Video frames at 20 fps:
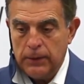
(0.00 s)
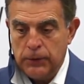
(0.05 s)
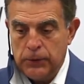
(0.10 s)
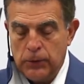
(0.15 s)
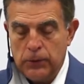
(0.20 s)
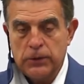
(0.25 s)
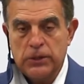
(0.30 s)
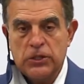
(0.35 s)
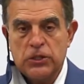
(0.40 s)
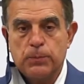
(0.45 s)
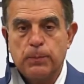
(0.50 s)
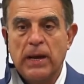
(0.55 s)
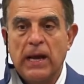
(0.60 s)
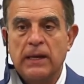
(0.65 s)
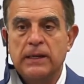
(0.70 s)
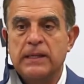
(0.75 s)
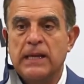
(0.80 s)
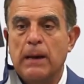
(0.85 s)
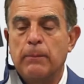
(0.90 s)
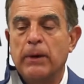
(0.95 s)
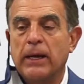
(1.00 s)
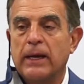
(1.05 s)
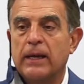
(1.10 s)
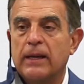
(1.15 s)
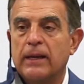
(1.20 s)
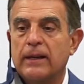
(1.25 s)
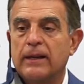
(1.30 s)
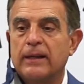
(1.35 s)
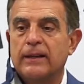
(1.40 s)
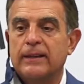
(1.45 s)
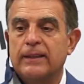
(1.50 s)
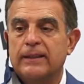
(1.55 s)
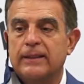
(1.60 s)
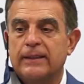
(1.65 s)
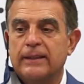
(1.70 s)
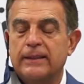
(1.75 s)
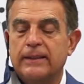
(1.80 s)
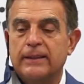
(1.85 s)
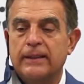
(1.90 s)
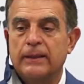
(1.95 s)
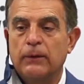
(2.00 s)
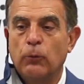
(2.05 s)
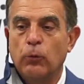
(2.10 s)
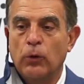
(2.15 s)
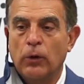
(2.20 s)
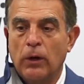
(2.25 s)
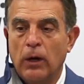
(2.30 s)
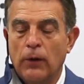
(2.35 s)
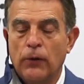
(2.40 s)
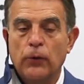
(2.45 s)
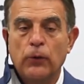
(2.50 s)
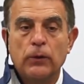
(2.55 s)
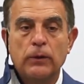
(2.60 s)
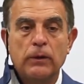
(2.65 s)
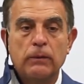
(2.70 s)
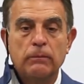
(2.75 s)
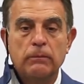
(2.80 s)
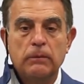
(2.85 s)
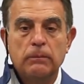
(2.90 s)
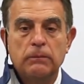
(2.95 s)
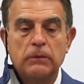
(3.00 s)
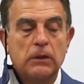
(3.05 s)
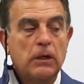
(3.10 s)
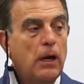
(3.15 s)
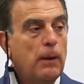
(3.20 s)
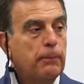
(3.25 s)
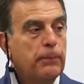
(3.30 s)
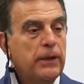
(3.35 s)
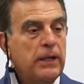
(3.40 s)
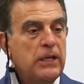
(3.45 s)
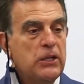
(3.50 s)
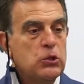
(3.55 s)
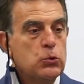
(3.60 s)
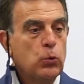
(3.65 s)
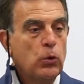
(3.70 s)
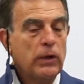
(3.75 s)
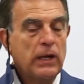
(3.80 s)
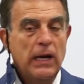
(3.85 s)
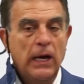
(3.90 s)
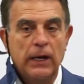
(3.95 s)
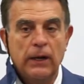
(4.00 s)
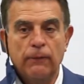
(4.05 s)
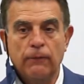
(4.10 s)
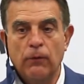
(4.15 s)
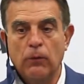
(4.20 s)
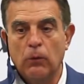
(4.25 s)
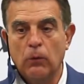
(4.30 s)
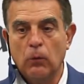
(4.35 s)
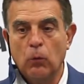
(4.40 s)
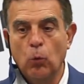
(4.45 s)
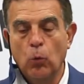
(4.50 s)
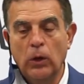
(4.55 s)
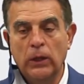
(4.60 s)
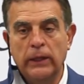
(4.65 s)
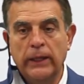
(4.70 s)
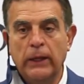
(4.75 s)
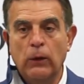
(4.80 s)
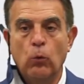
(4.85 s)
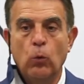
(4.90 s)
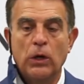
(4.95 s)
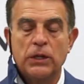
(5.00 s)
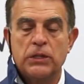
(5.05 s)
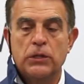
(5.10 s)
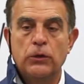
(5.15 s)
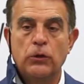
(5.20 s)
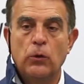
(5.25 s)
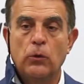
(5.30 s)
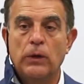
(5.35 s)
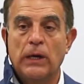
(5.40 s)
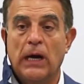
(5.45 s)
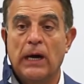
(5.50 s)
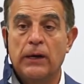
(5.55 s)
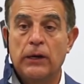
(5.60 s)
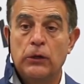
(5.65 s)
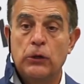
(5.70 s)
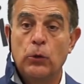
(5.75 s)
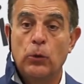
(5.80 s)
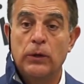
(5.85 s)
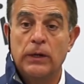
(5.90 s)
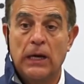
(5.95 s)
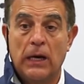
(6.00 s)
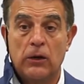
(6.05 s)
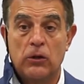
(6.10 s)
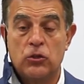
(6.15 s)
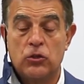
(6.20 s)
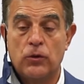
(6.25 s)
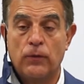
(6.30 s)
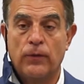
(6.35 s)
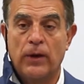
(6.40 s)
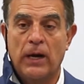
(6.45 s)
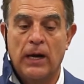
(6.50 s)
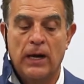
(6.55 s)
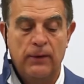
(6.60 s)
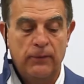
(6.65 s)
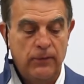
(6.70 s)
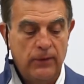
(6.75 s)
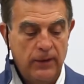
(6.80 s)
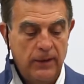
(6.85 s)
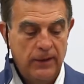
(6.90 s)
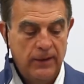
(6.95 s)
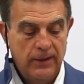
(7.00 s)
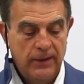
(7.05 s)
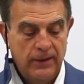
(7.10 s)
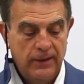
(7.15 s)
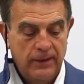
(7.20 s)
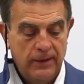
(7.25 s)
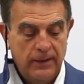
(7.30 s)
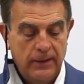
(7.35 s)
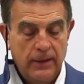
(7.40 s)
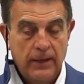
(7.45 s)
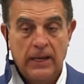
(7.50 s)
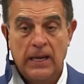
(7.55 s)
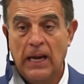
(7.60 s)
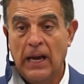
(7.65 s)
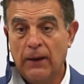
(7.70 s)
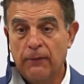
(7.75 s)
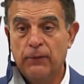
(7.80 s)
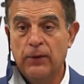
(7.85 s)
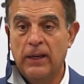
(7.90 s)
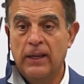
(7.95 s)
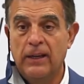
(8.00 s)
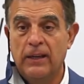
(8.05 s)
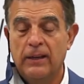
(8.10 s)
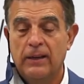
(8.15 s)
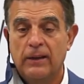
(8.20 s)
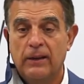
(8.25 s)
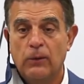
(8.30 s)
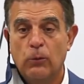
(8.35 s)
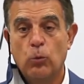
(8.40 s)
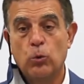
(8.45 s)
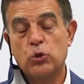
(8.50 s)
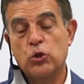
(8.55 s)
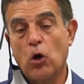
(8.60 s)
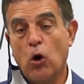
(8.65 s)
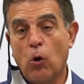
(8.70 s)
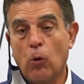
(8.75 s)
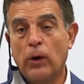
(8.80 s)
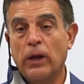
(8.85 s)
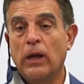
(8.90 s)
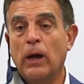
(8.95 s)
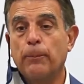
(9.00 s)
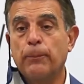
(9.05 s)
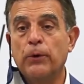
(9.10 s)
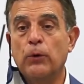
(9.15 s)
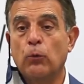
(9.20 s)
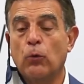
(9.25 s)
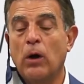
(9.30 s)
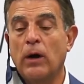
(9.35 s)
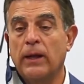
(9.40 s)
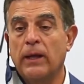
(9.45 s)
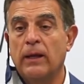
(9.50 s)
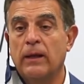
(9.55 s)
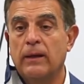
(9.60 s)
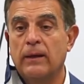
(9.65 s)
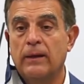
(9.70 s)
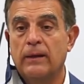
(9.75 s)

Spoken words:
during this pandemic, where other companies were kind of willing what to do and how to do it and how to survive, CABVI was already up and running.